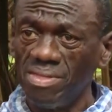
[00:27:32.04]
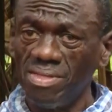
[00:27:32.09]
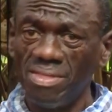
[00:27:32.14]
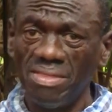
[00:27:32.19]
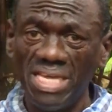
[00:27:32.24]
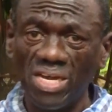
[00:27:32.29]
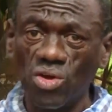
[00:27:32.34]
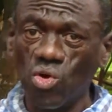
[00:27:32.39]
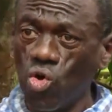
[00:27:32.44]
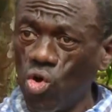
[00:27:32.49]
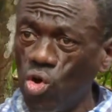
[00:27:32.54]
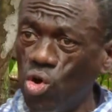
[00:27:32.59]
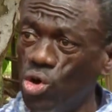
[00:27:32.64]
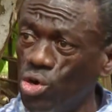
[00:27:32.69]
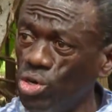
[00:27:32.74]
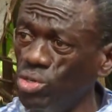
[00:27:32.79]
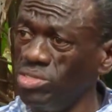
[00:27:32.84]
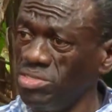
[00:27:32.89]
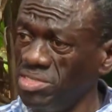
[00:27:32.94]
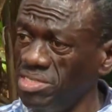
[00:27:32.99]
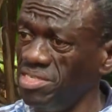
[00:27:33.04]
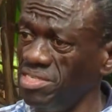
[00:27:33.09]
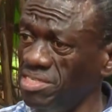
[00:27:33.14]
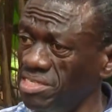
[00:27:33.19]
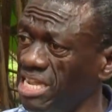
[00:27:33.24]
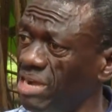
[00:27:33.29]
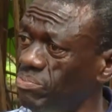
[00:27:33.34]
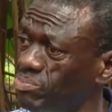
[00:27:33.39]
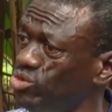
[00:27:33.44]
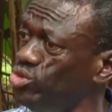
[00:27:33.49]
The call is
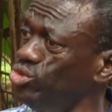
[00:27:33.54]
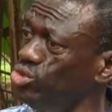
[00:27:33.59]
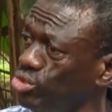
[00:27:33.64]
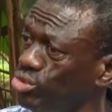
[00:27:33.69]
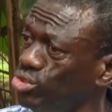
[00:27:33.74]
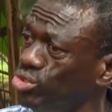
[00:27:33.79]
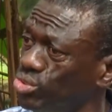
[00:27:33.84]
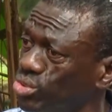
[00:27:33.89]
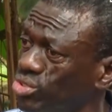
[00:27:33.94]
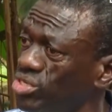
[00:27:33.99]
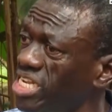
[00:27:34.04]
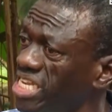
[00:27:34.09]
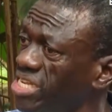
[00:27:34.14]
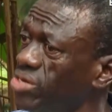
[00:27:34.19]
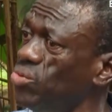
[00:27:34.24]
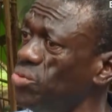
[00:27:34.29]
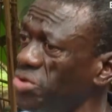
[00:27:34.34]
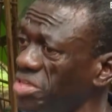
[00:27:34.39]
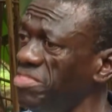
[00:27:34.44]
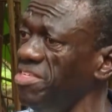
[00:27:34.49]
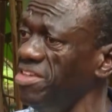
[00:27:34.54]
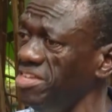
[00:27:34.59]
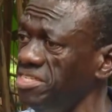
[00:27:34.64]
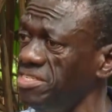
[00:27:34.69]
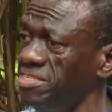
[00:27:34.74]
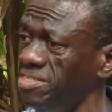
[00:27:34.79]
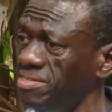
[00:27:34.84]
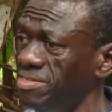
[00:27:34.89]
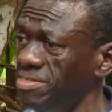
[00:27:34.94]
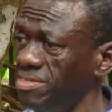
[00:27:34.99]
up to you to deal with
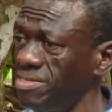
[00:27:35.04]
this.